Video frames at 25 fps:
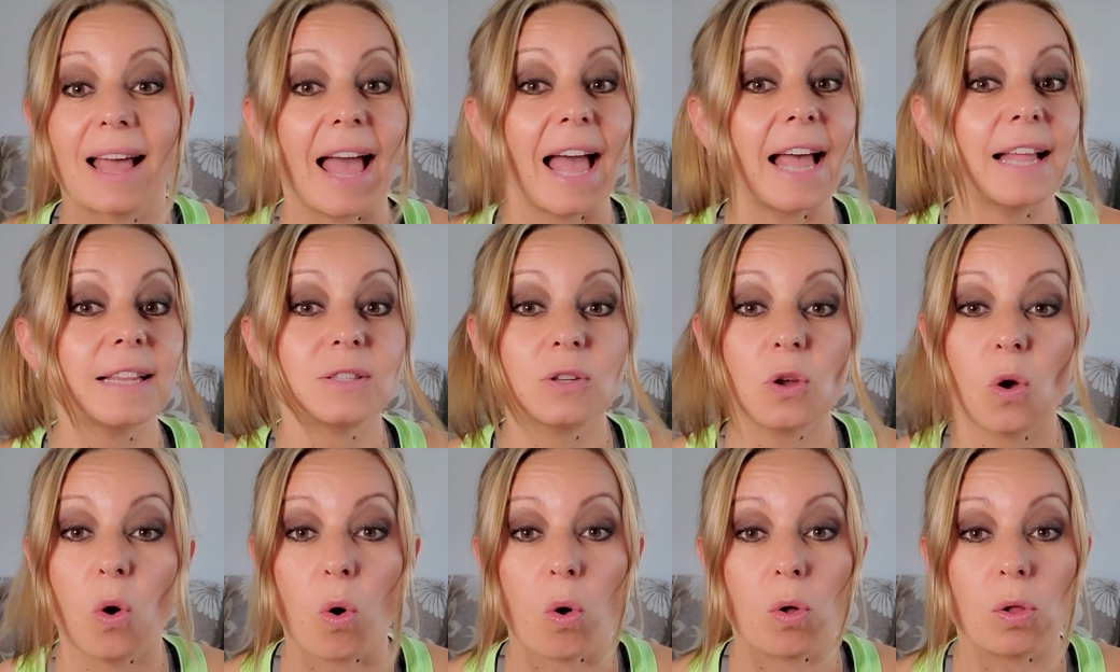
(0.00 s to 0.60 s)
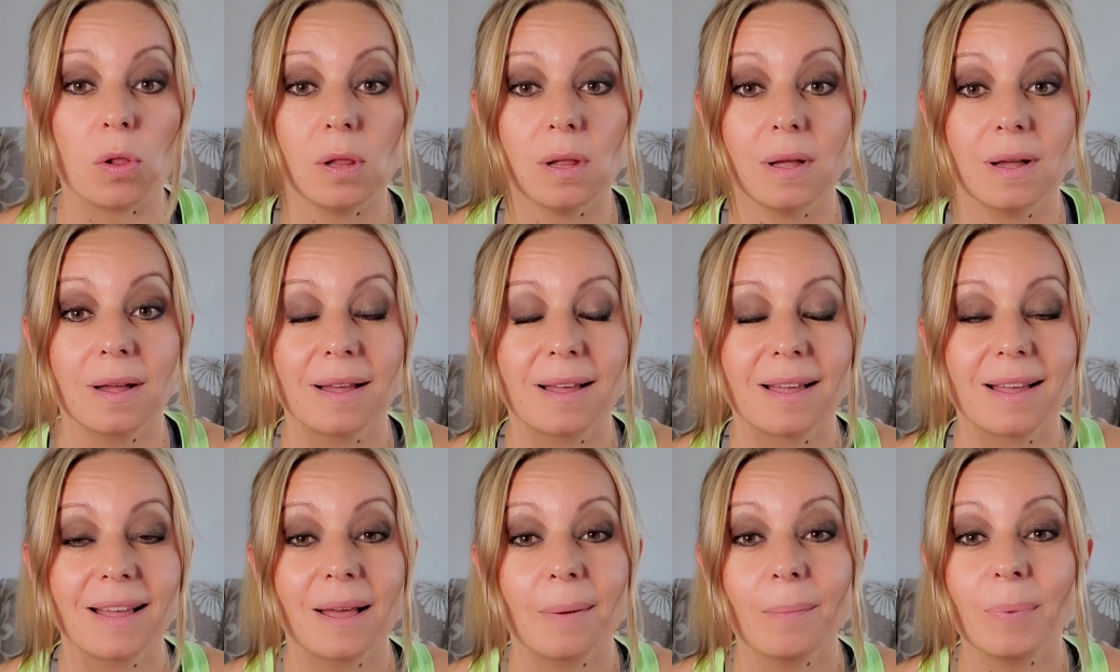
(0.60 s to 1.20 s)
at all
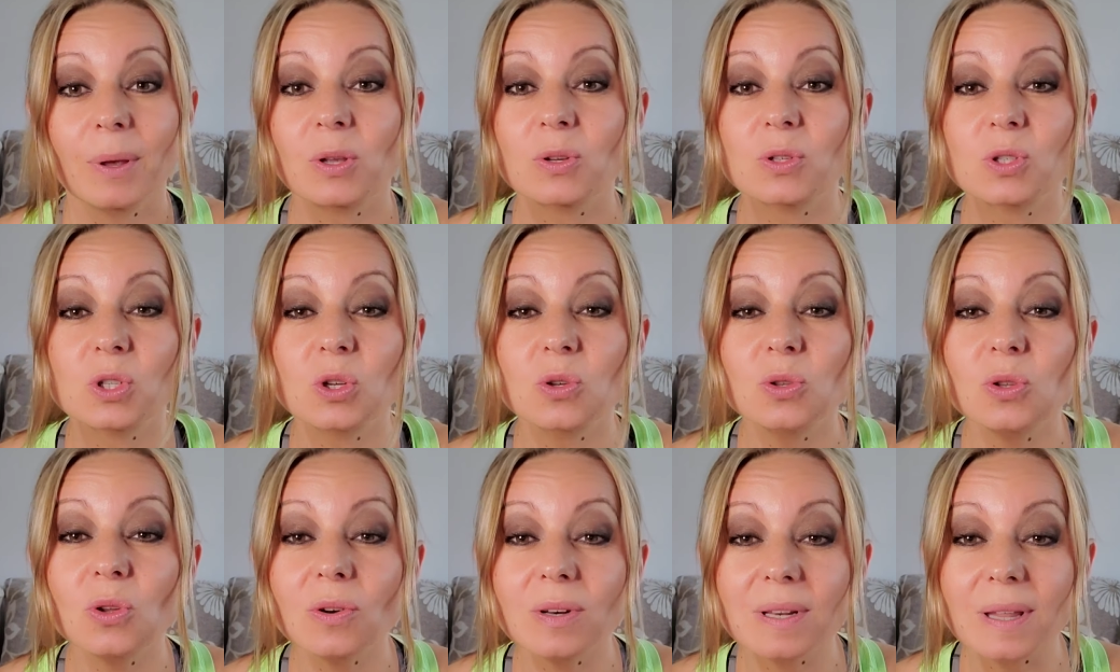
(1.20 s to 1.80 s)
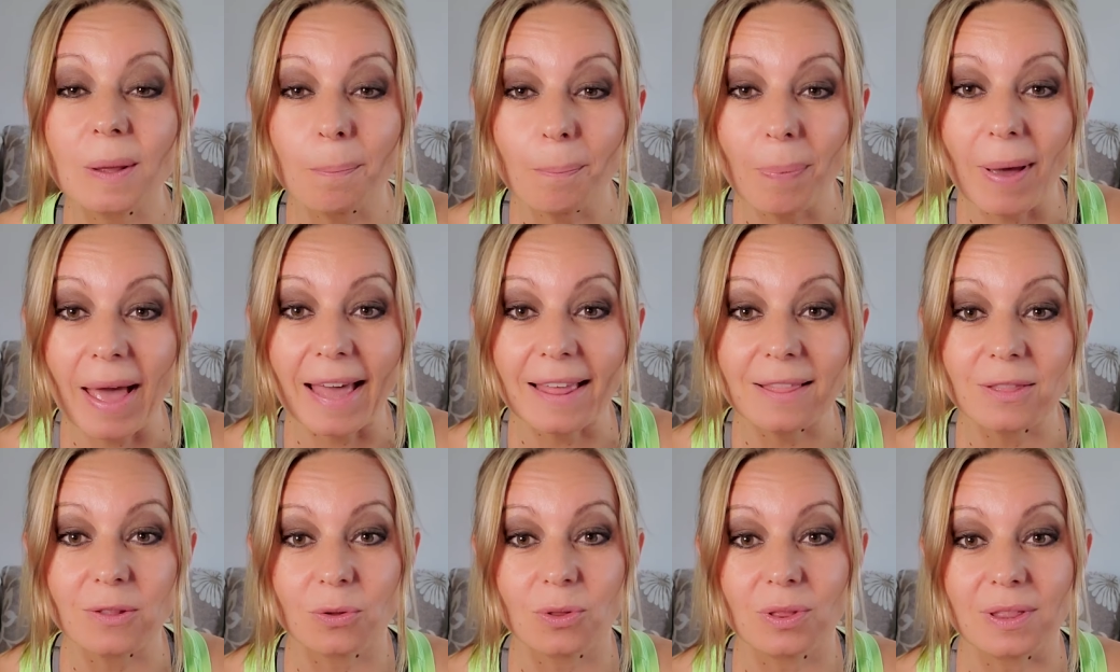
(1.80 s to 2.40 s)
because you don't
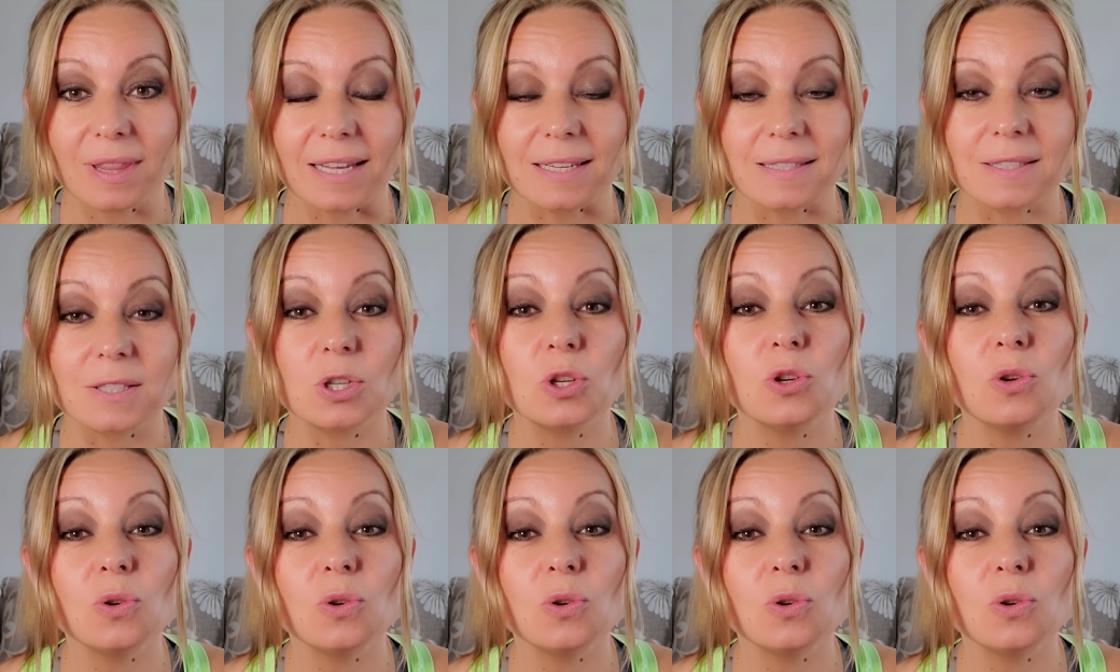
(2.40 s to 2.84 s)
depend on this.